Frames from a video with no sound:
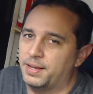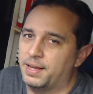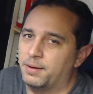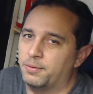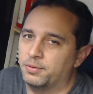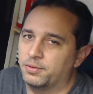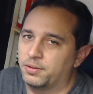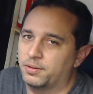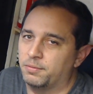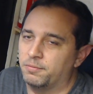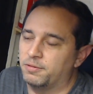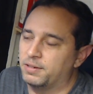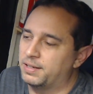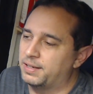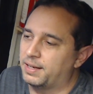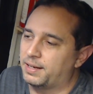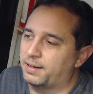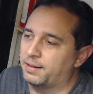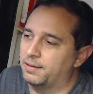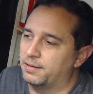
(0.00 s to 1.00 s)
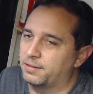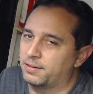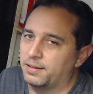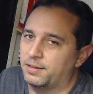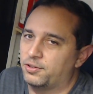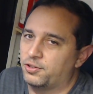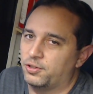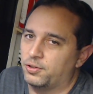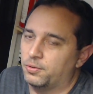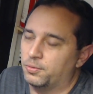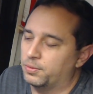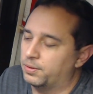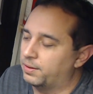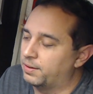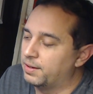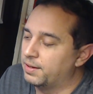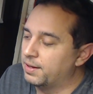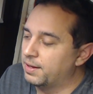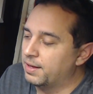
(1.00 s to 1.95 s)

That was the ridiculous issue. And,